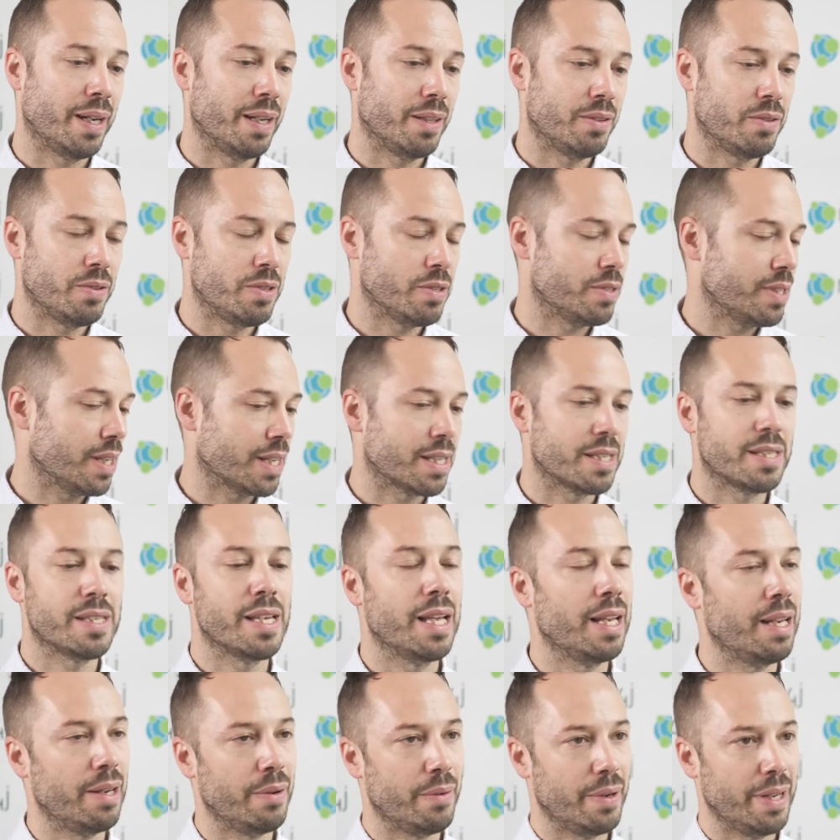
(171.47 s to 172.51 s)
just
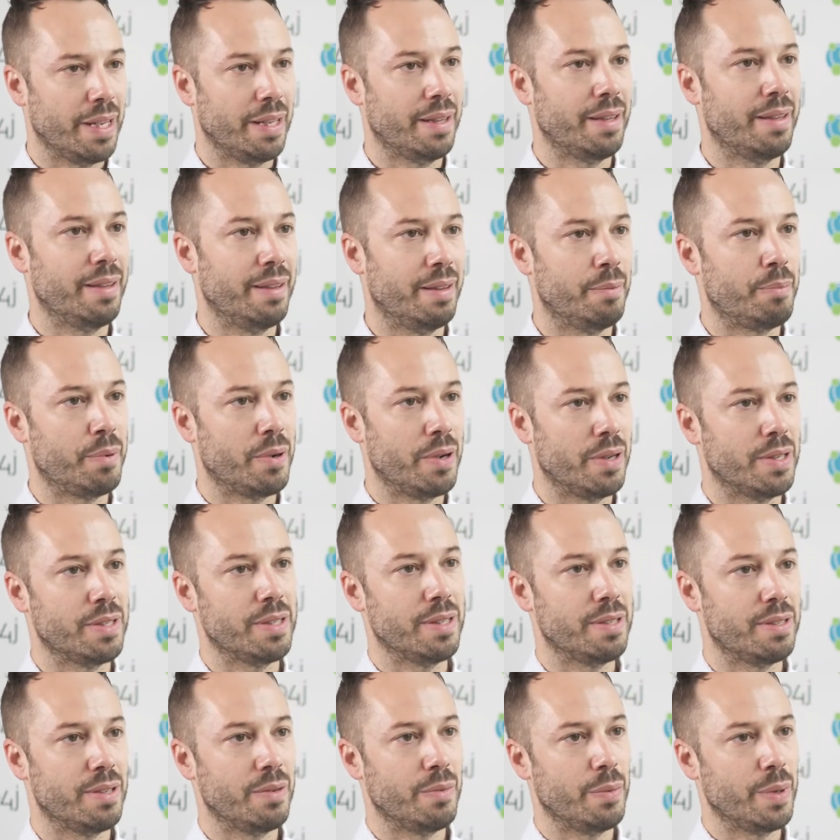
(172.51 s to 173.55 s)
accelerate the
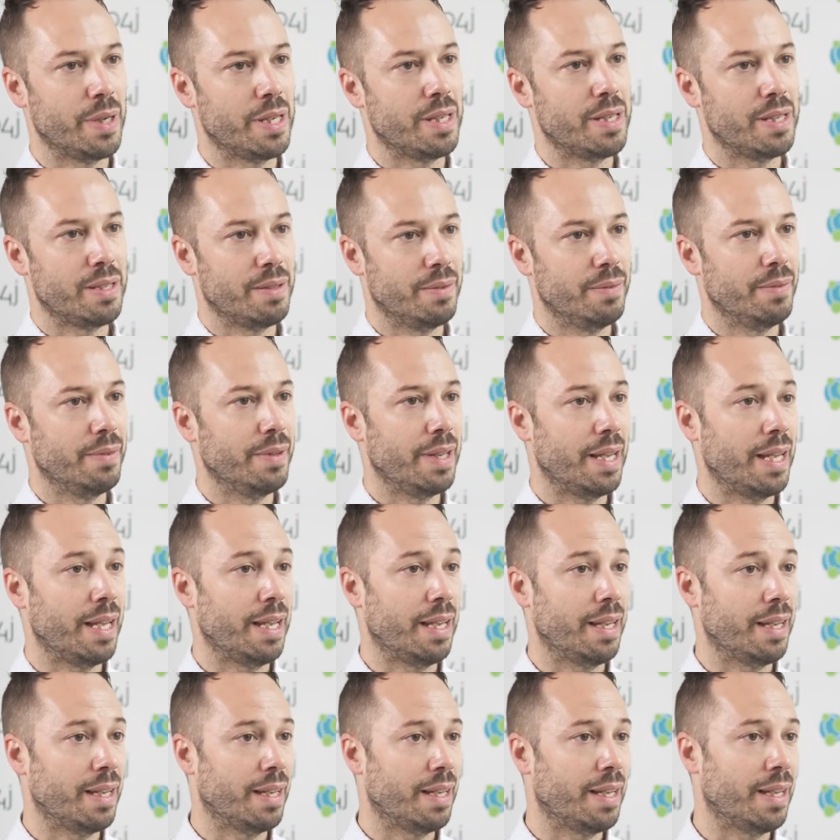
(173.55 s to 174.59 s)
process of which
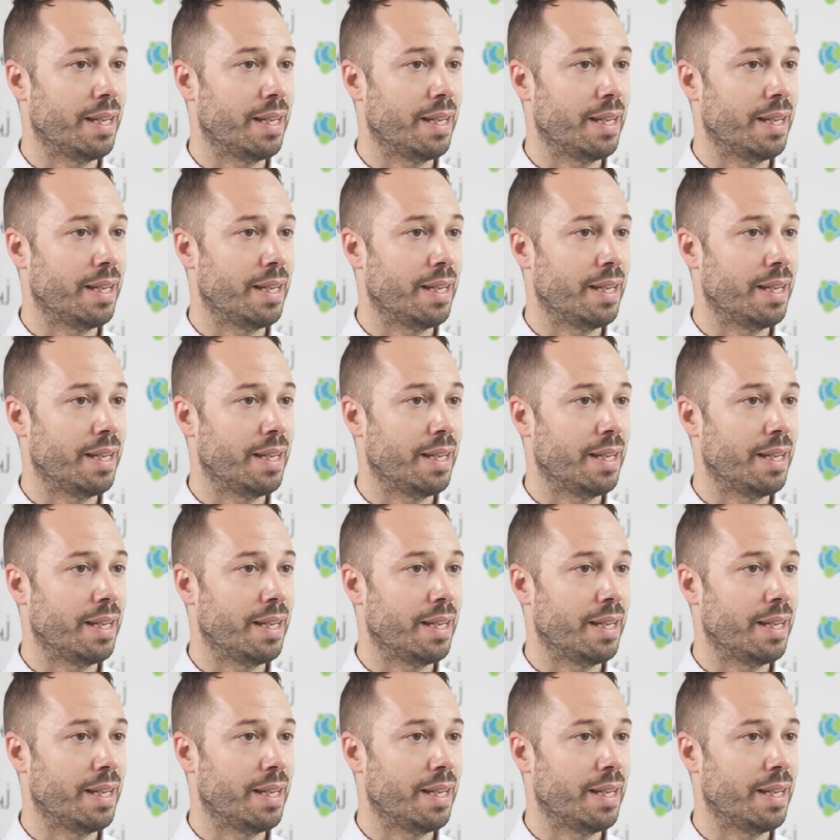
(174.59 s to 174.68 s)
they